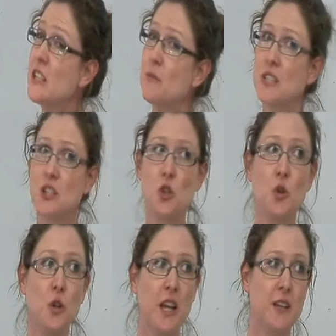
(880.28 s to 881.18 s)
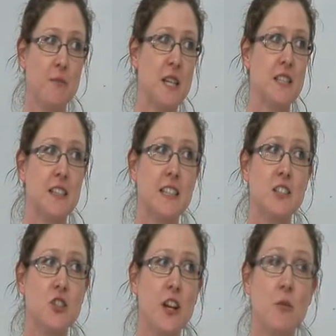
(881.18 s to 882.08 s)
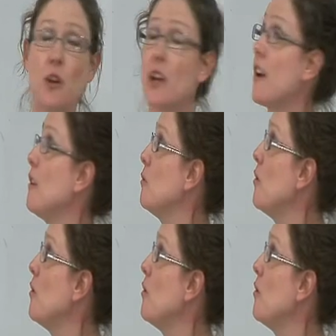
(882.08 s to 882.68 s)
them as toolkit, basically, to try and work out